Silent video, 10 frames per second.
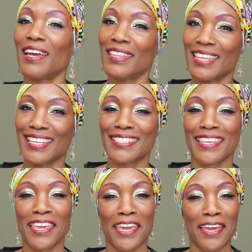I dance
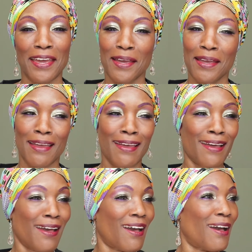here.
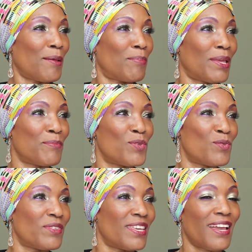I play
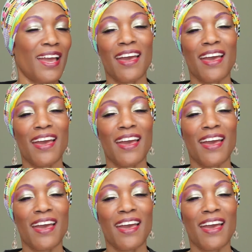music